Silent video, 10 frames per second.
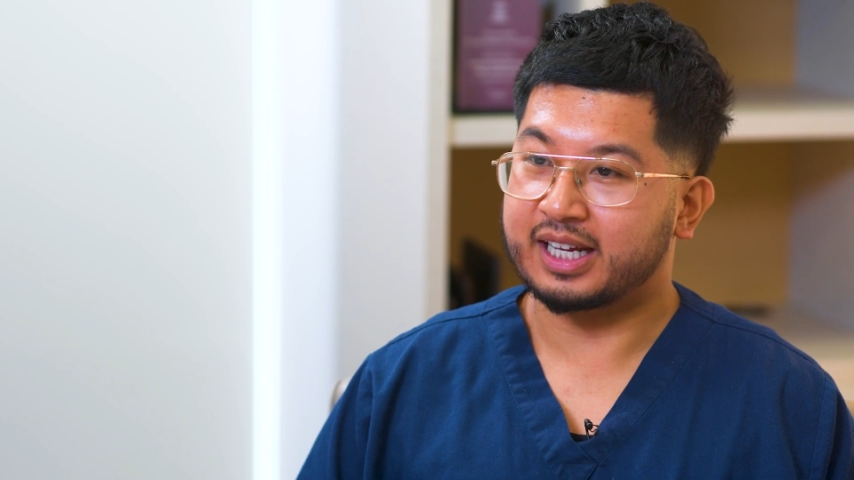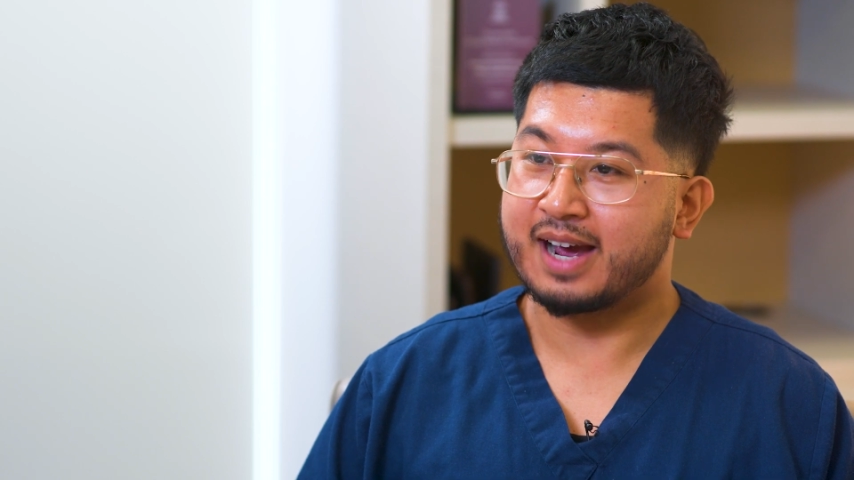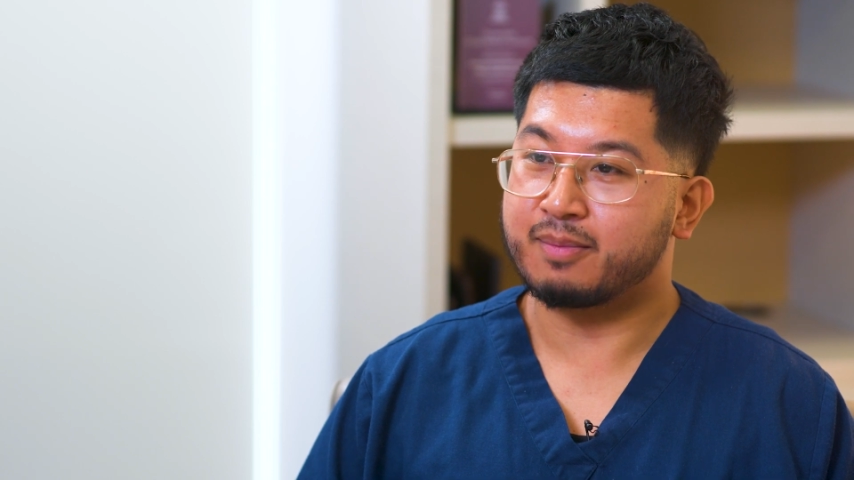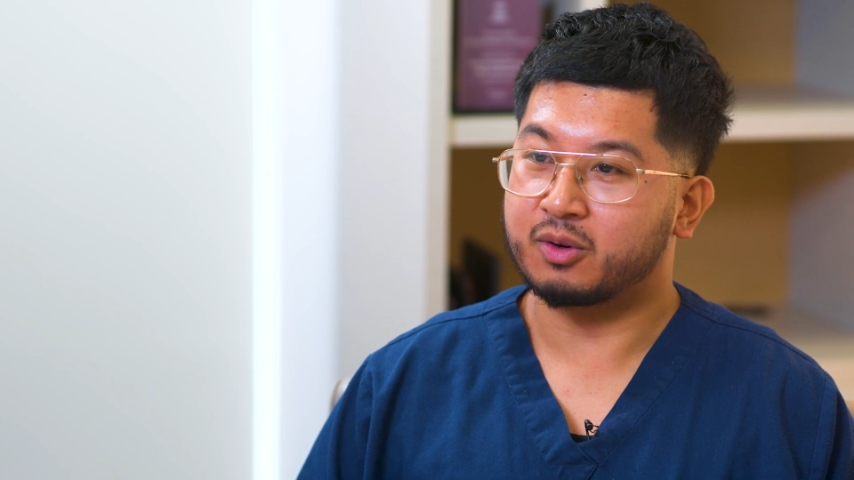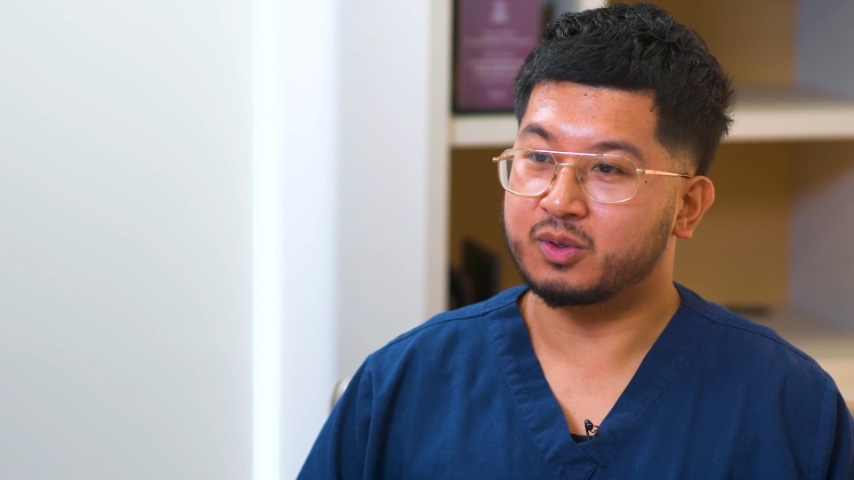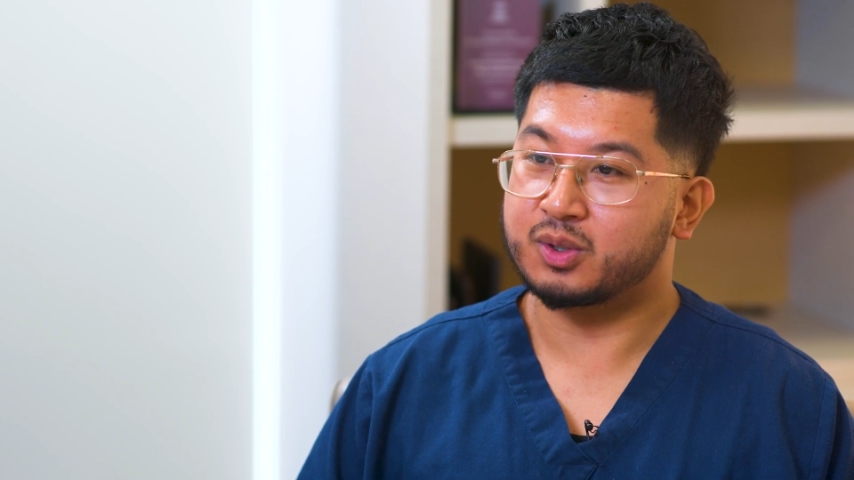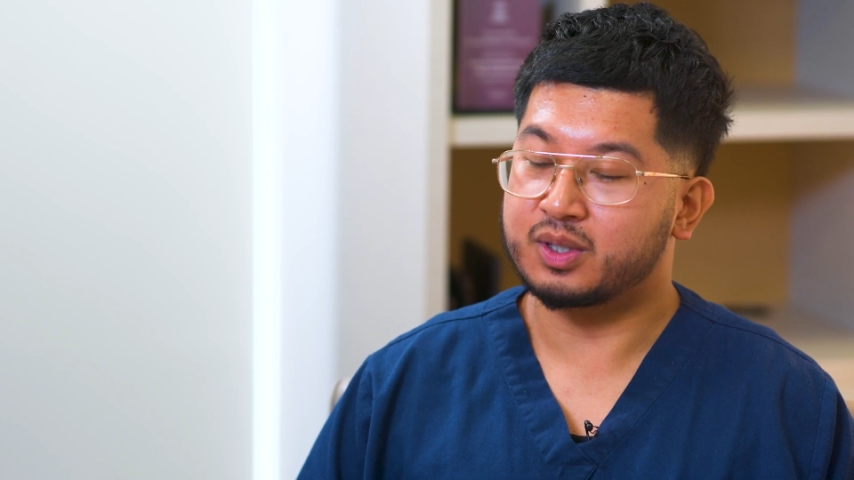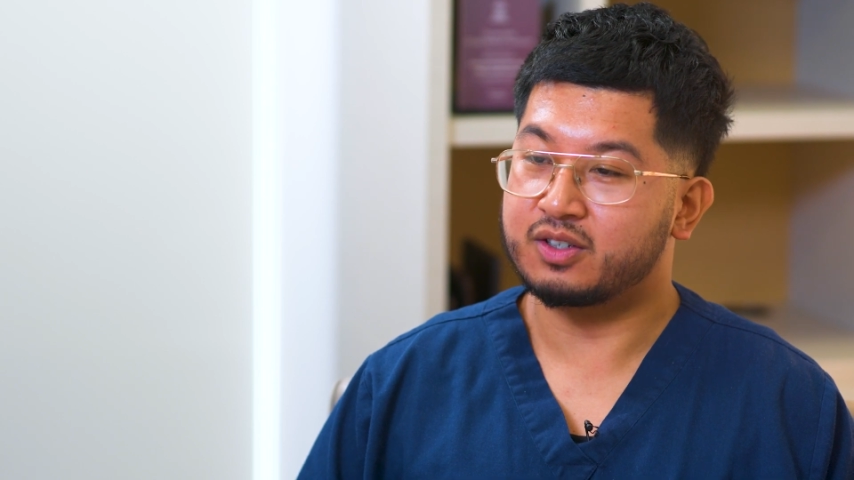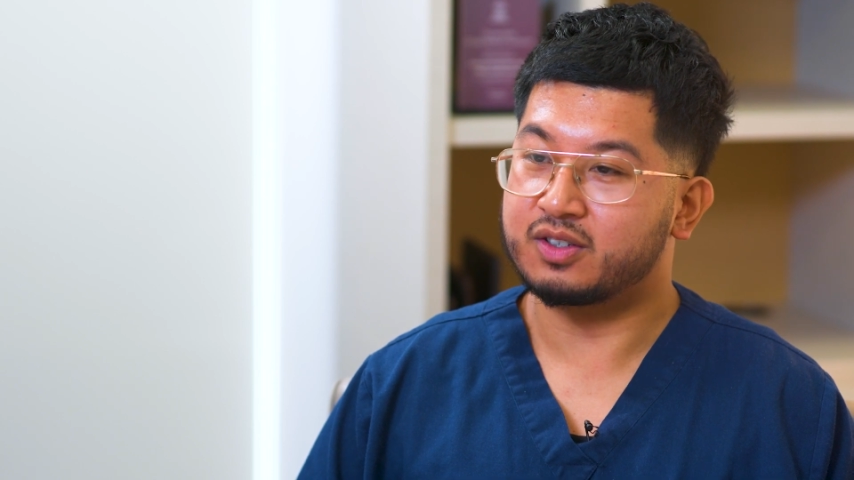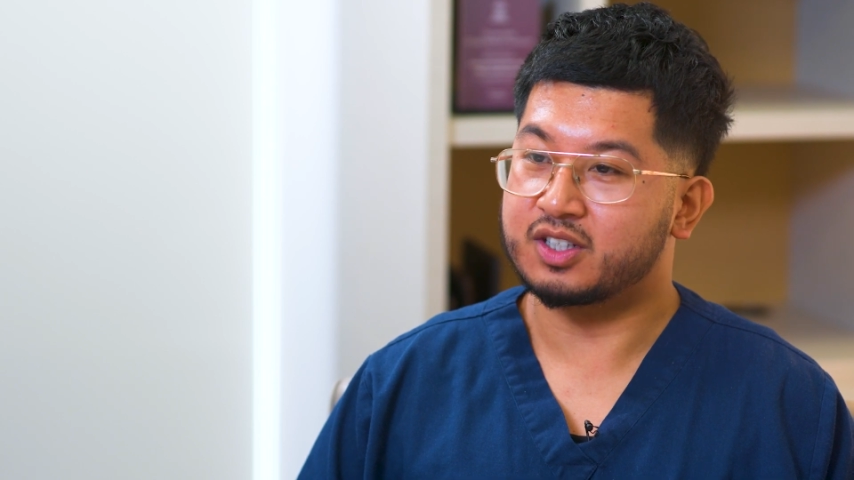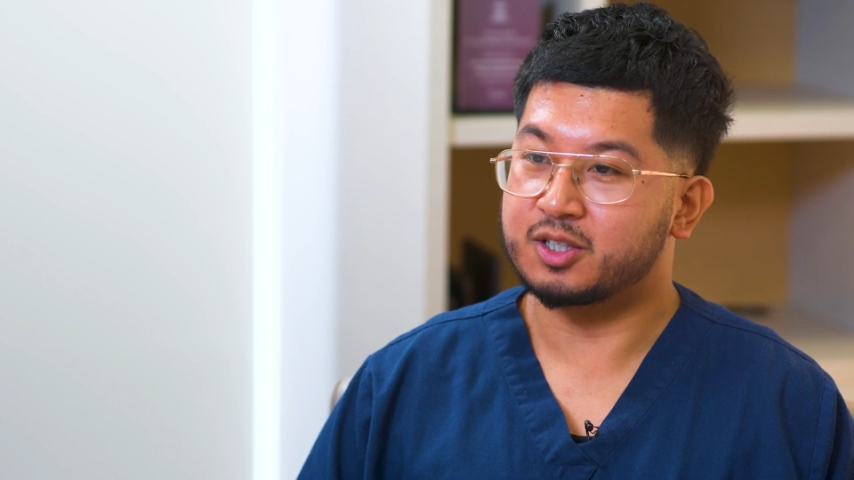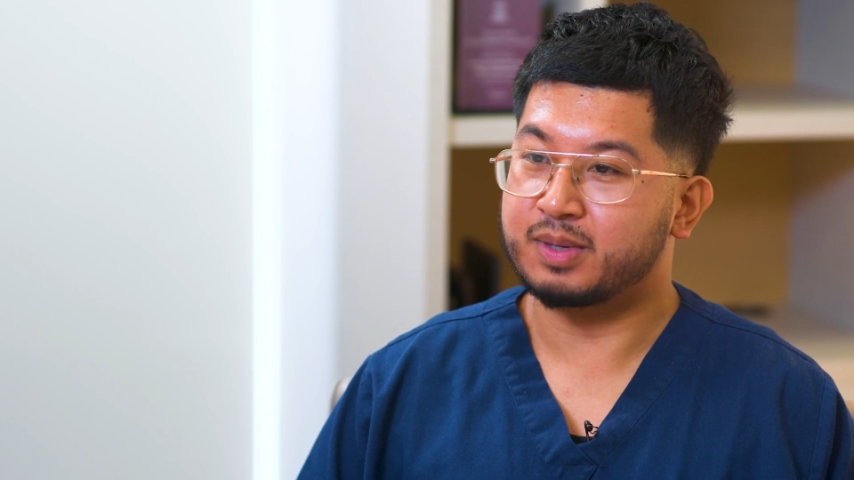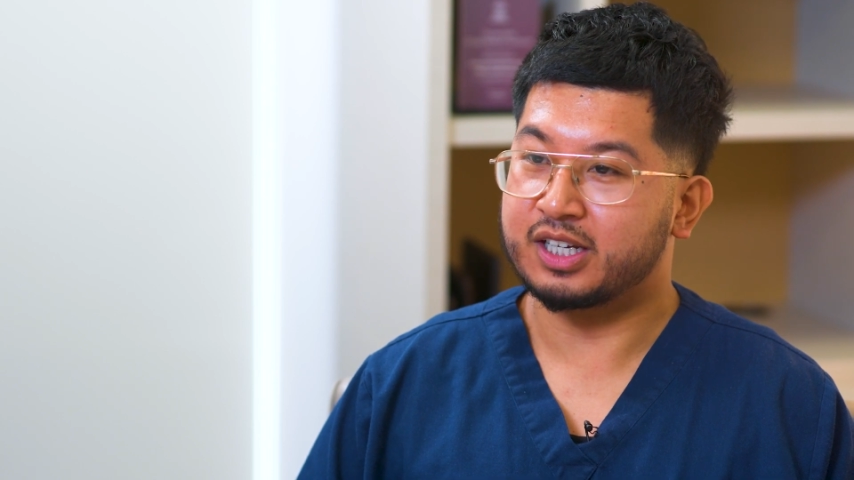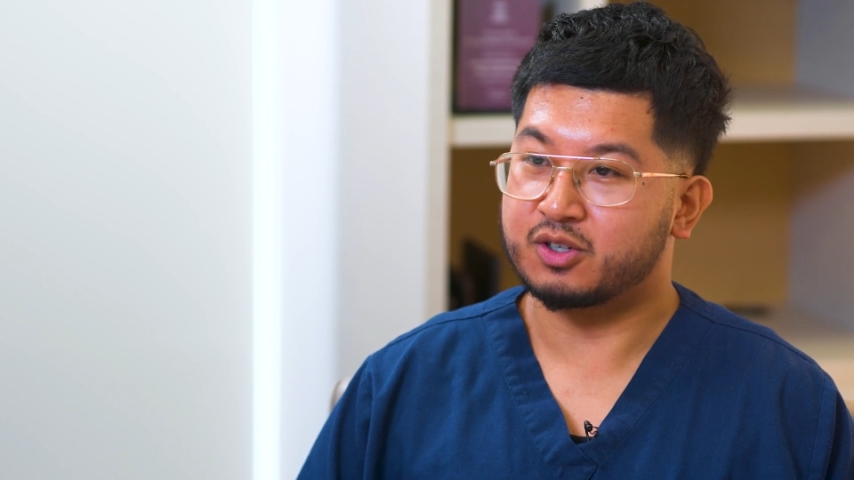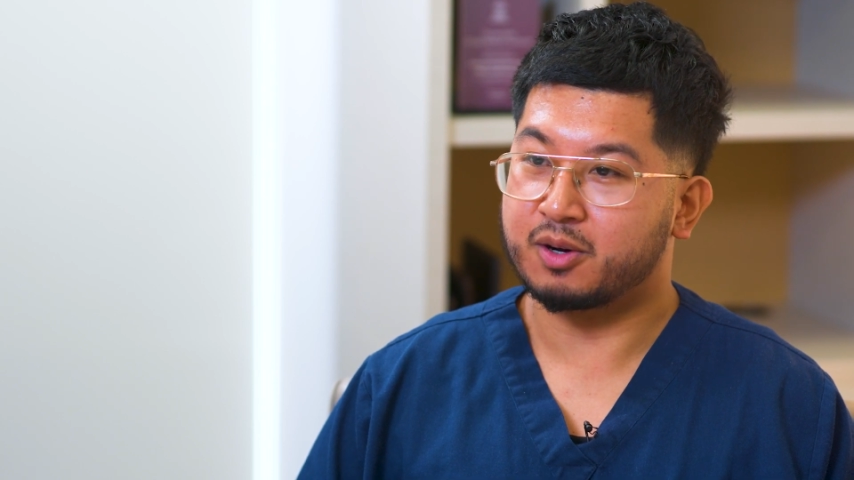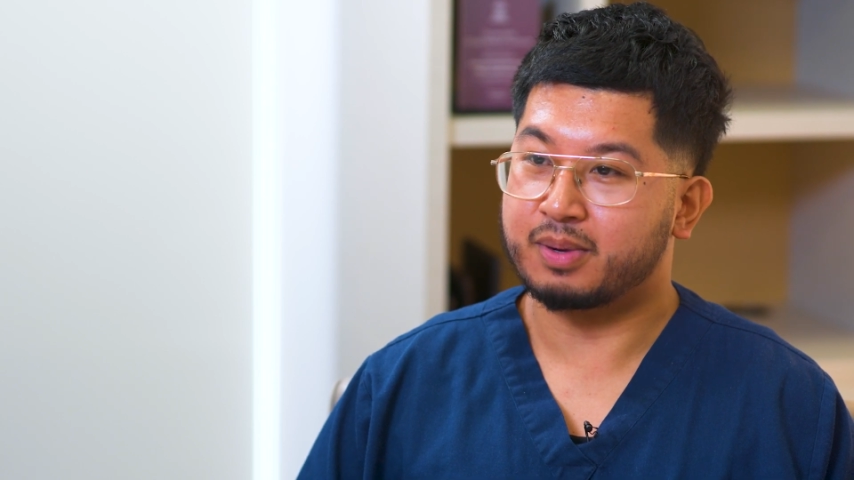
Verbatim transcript: a camera which we use to speak to our